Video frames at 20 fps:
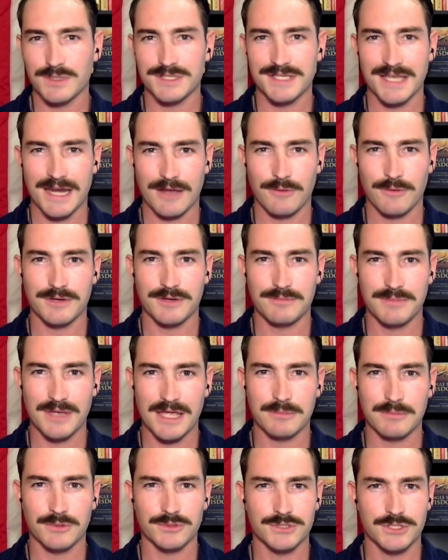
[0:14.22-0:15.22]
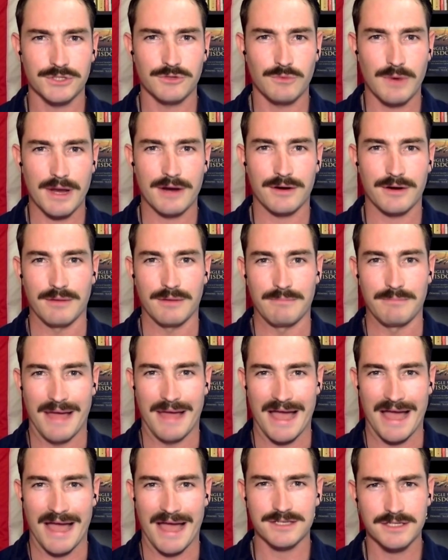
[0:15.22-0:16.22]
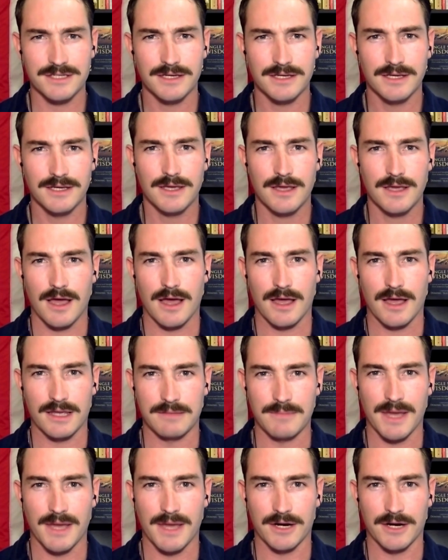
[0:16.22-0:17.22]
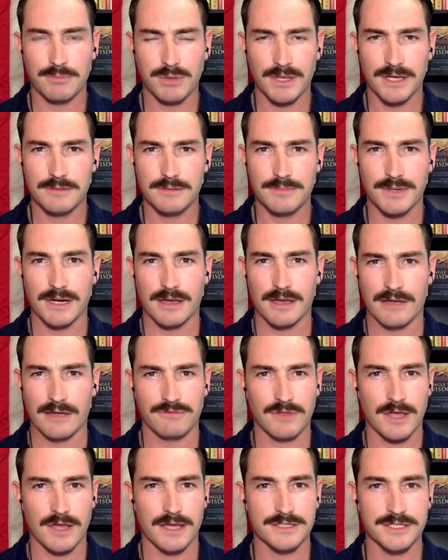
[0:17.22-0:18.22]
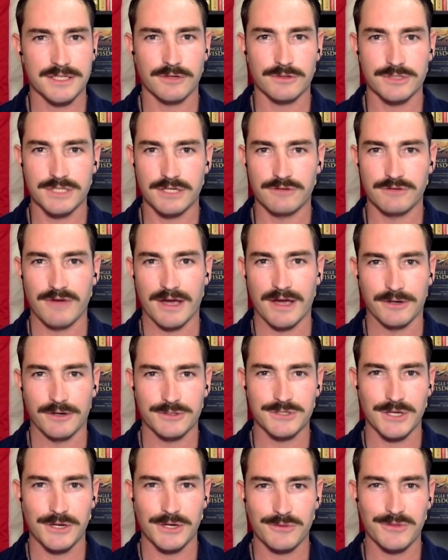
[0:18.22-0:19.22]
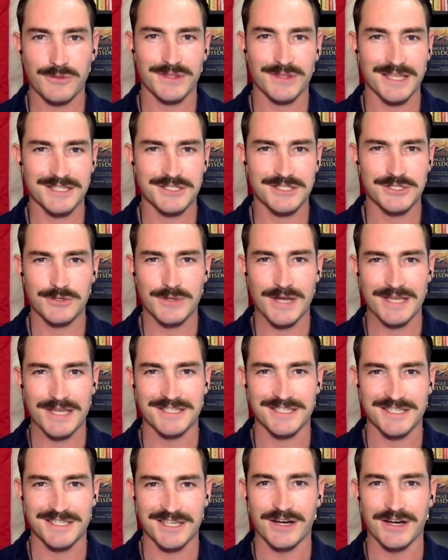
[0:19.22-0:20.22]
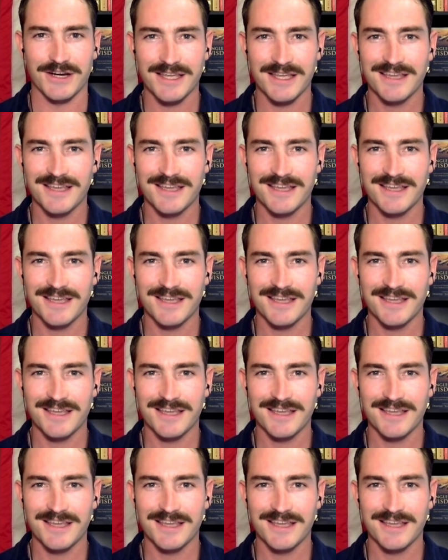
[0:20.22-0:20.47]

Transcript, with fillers: was that I wouldn't be able to wear a mask uh, in my airplane, but I fly a single seat fighter, so I don't think that's too necessary.